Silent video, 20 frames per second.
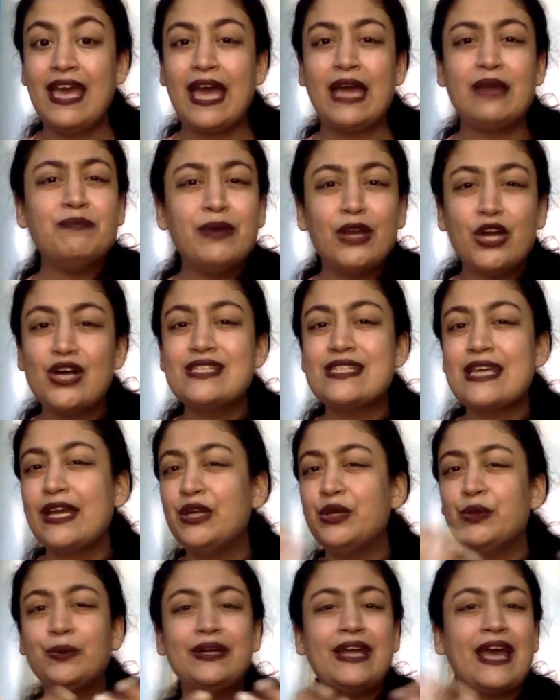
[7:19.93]
And because I
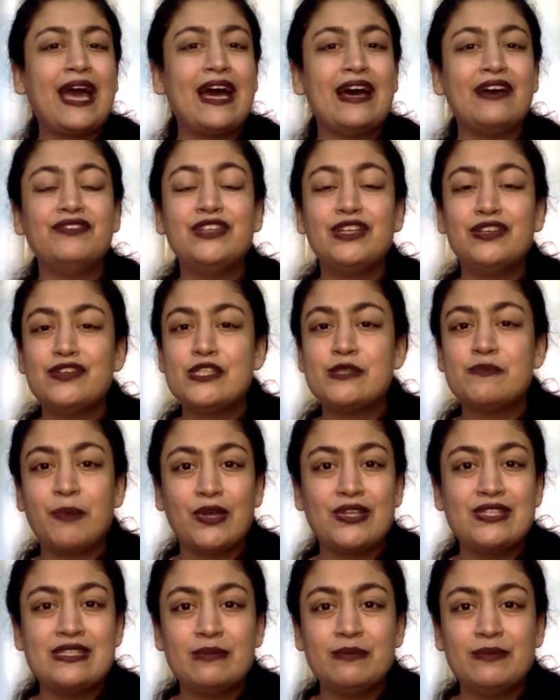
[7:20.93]
don't have the
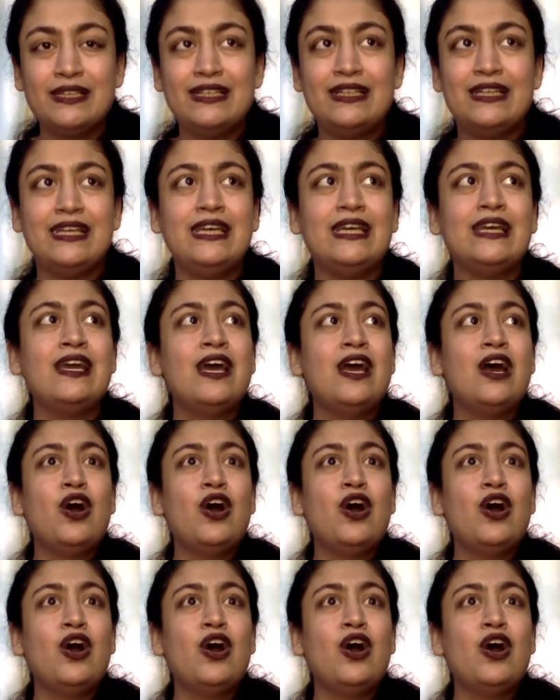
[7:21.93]
responsibility